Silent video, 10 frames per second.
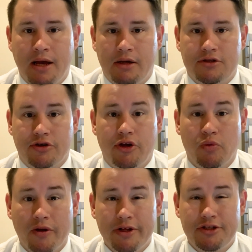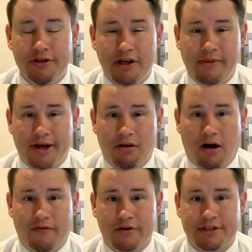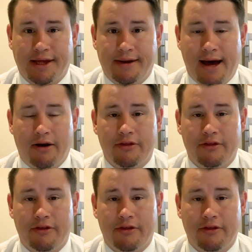So you really do need to make your offer stand out.